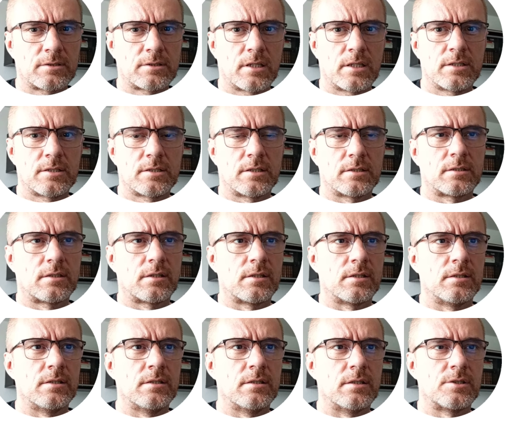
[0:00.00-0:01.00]
changes
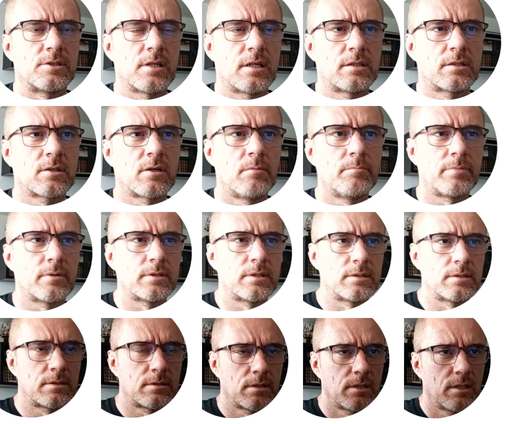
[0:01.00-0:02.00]
in the child component.